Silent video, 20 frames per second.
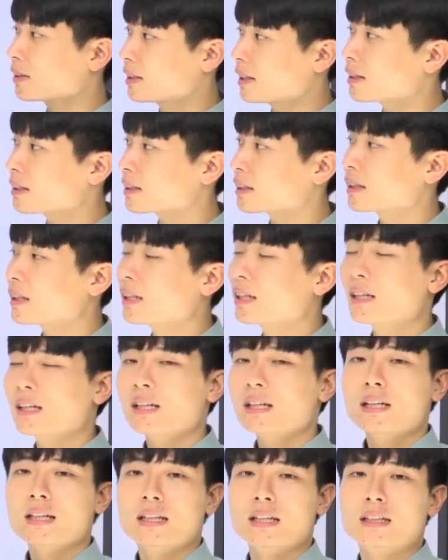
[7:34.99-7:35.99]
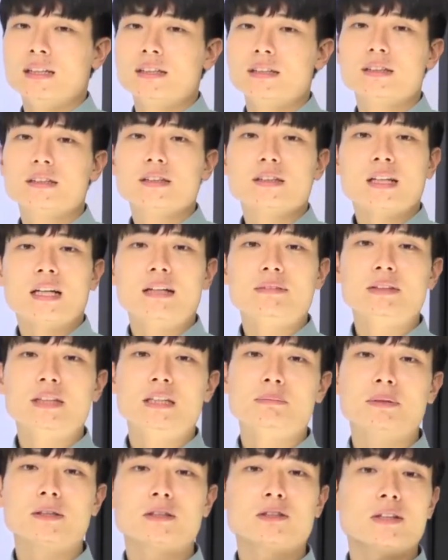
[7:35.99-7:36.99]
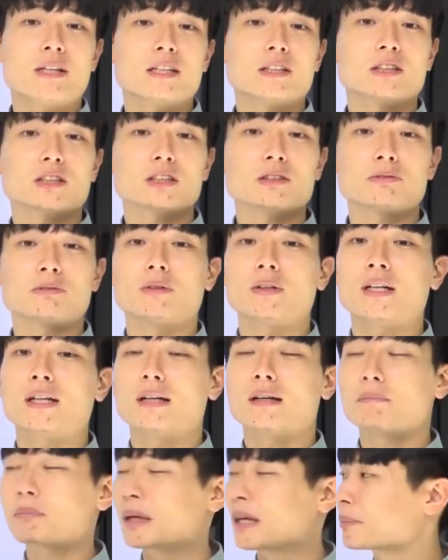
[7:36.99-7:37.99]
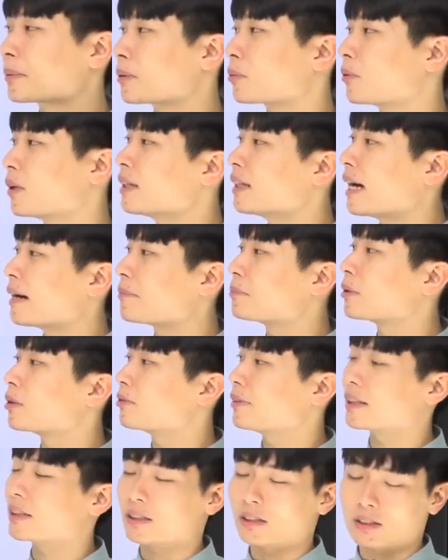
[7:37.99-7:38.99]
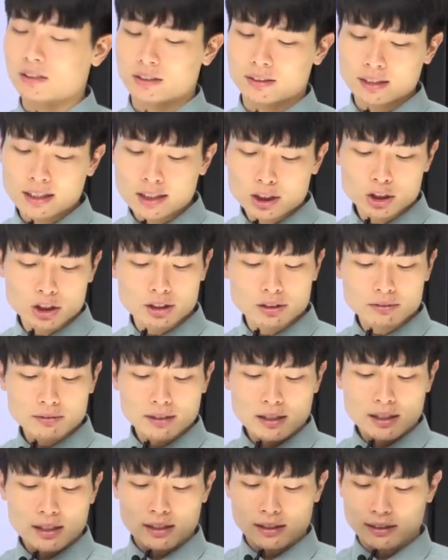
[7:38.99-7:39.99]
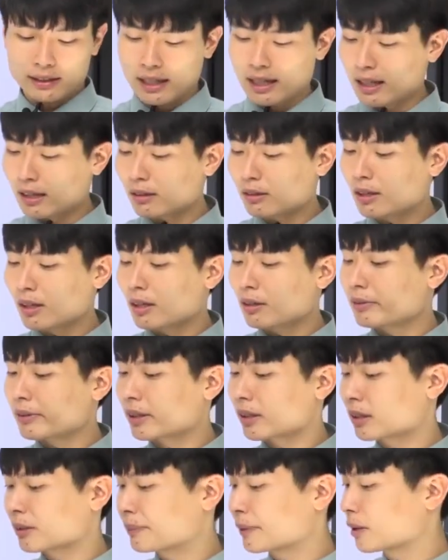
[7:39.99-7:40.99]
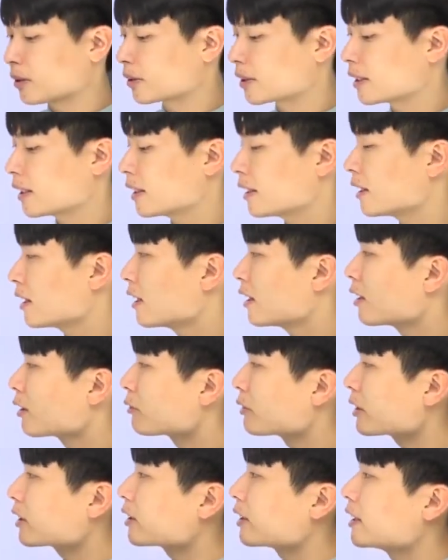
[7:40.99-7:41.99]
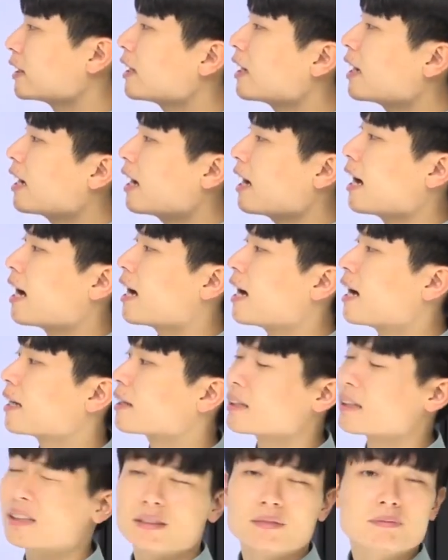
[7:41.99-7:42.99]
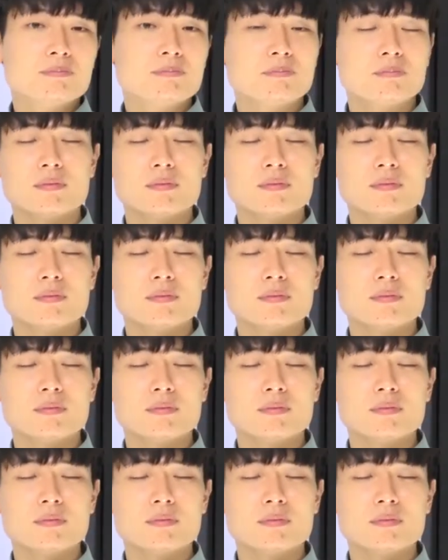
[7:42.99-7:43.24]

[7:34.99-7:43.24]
This is timekeeping strategy for paper 1 at both SL and HL. Now we're going to be looking quickly at